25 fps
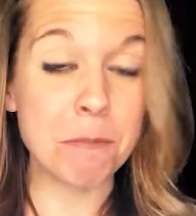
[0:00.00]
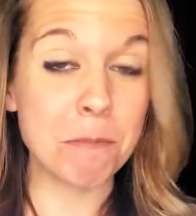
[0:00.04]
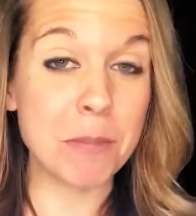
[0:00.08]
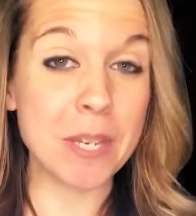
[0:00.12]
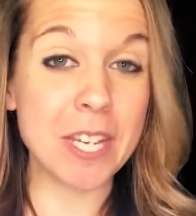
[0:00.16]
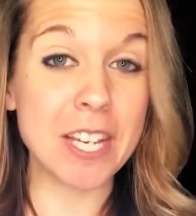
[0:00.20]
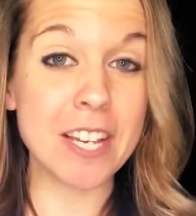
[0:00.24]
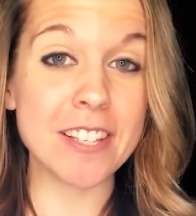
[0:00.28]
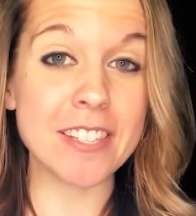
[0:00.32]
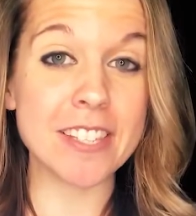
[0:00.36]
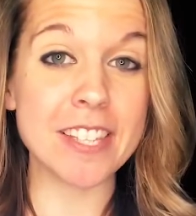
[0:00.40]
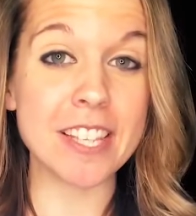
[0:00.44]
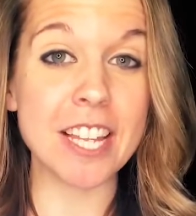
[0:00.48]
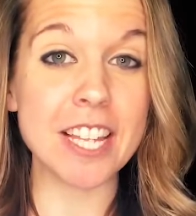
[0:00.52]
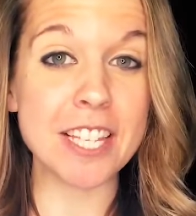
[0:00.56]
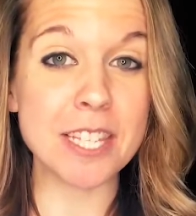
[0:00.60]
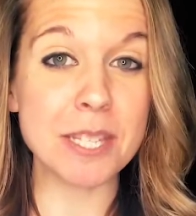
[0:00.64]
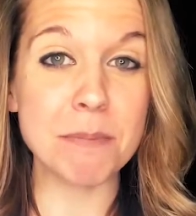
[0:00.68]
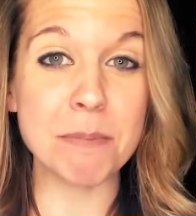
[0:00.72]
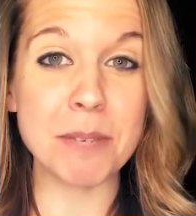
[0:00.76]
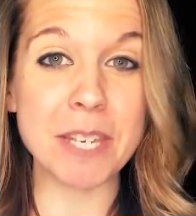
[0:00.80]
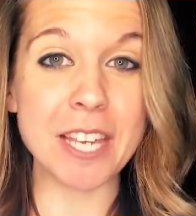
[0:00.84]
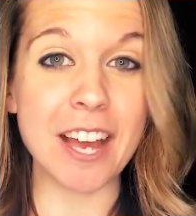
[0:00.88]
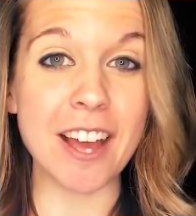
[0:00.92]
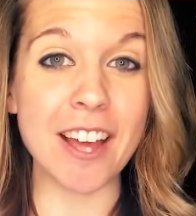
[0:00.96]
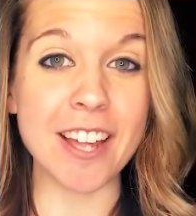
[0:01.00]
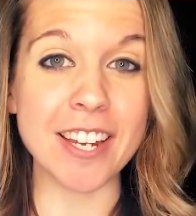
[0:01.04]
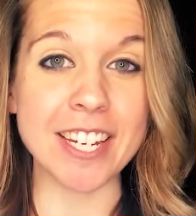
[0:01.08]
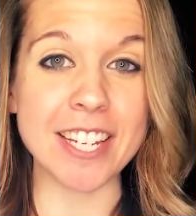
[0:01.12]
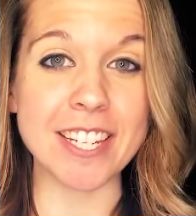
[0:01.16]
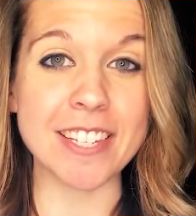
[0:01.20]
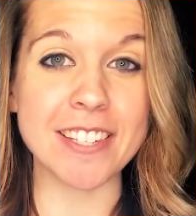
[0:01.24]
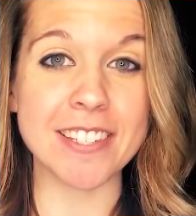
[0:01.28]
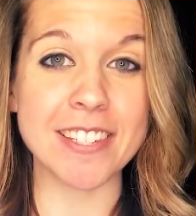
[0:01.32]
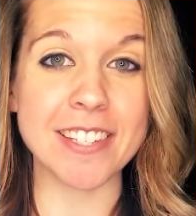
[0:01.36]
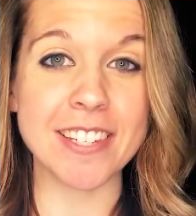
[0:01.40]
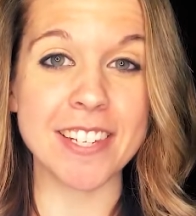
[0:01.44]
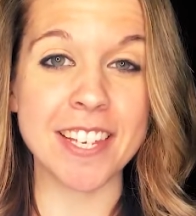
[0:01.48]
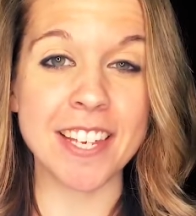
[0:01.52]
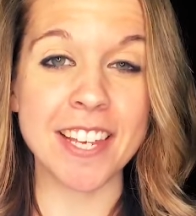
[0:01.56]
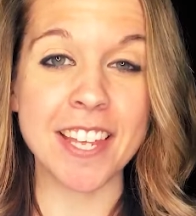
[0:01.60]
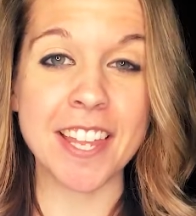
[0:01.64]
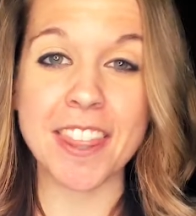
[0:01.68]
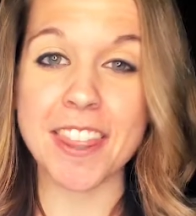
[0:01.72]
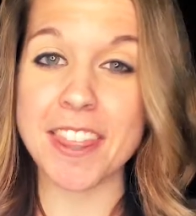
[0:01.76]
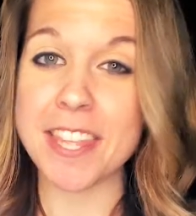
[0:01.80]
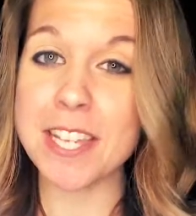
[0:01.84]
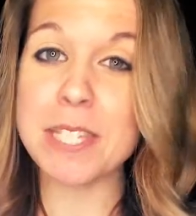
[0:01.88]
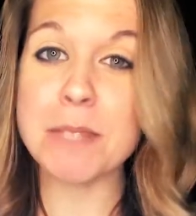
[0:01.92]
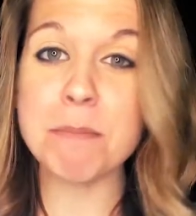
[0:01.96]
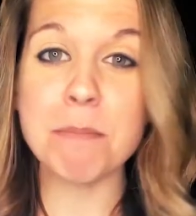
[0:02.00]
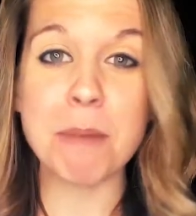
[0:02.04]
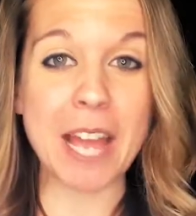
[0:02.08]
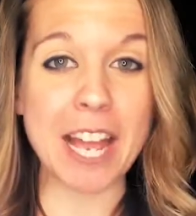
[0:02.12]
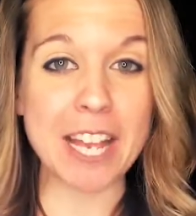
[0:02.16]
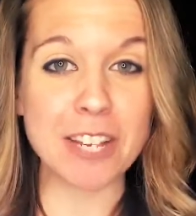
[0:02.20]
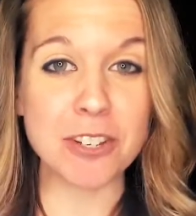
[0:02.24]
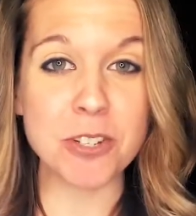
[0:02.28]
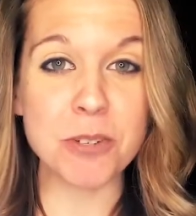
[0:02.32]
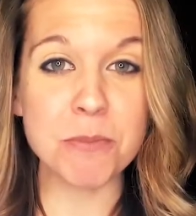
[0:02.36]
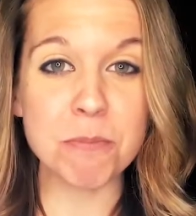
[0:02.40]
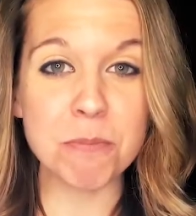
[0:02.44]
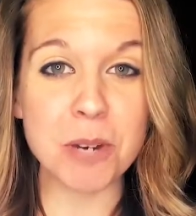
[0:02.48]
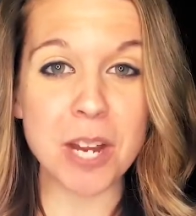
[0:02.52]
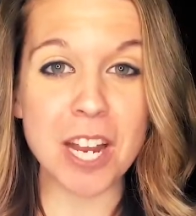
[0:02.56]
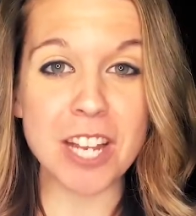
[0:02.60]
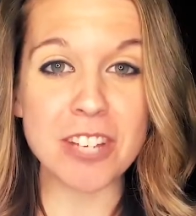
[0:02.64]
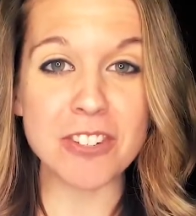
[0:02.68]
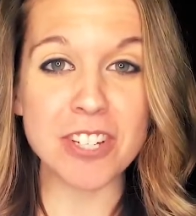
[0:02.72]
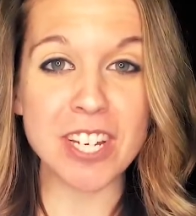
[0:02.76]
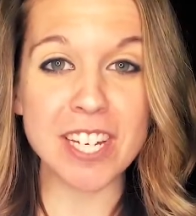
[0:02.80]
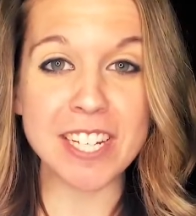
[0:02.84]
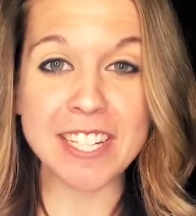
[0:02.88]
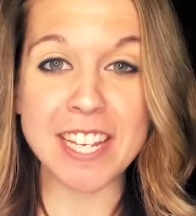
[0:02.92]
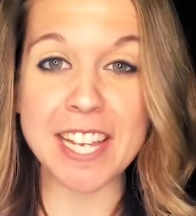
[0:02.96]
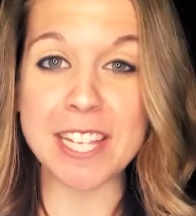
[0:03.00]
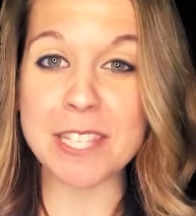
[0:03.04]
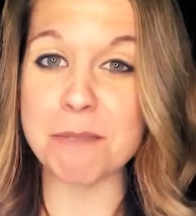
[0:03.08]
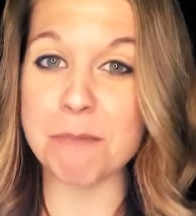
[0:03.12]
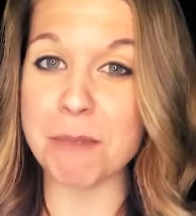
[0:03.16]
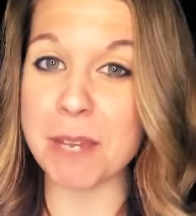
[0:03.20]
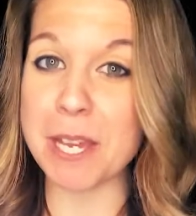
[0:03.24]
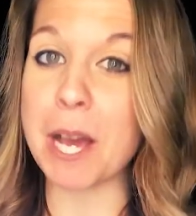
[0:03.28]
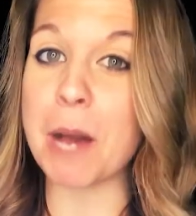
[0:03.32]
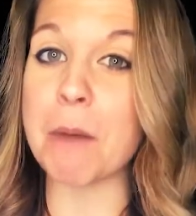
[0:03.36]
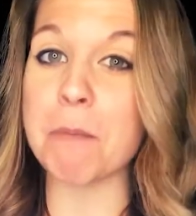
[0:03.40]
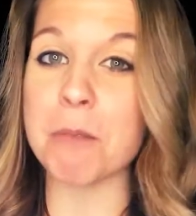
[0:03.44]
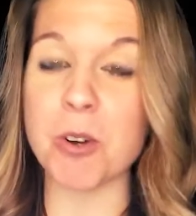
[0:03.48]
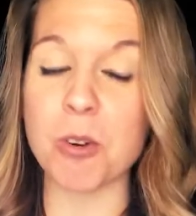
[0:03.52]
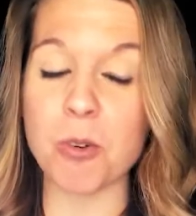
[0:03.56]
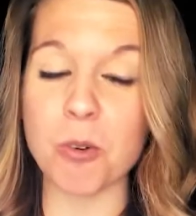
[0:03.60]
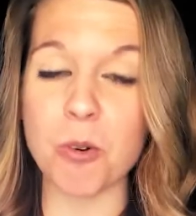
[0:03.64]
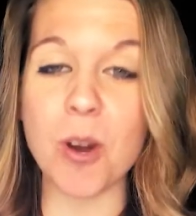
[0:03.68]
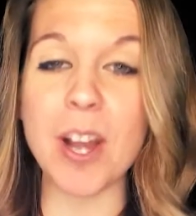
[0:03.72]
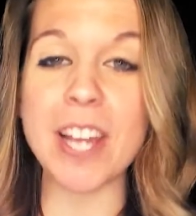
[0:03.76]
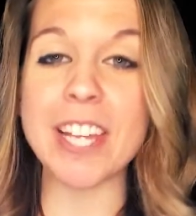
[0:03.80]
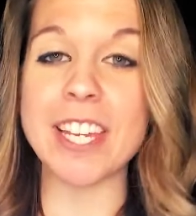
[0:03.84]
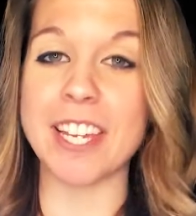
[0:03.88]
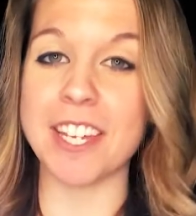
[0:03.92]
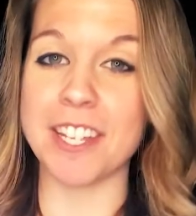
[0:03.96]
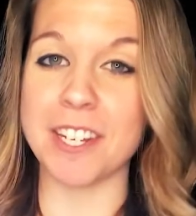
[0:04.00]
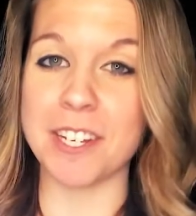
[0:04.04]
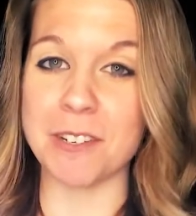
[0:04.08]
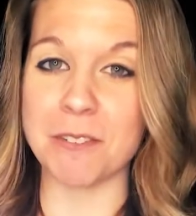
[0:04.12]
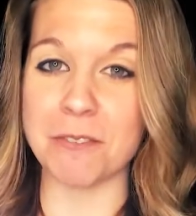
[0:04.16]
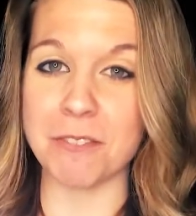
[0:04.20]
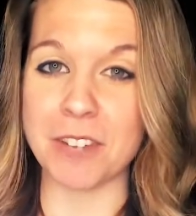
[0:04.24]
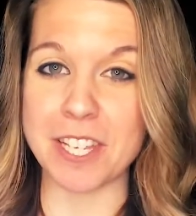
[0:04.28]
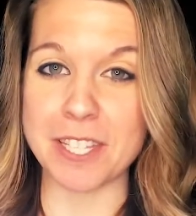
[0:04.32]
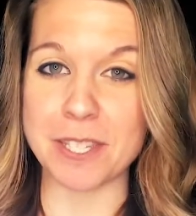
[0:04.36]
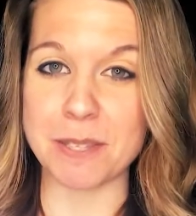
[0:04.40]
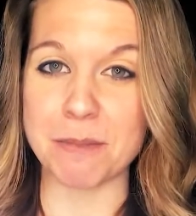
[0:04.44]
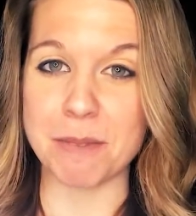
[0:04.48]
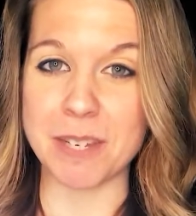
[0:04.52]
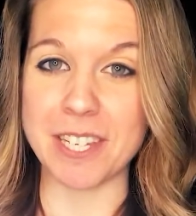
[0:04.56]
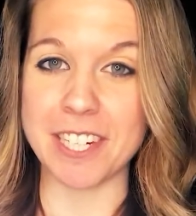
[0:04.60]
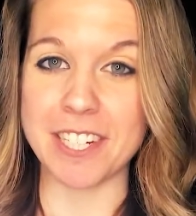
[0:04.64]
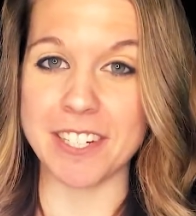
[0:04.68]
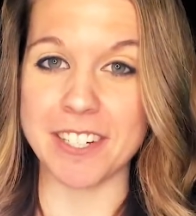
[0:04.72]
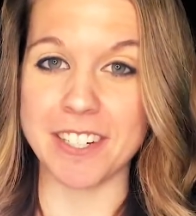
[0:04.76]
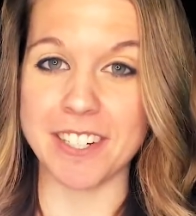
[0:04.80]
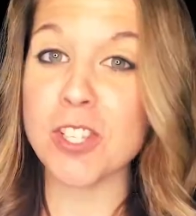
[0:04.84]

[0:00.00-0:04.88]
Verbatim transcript: Because let's be honest, this passion project has become quite an investment.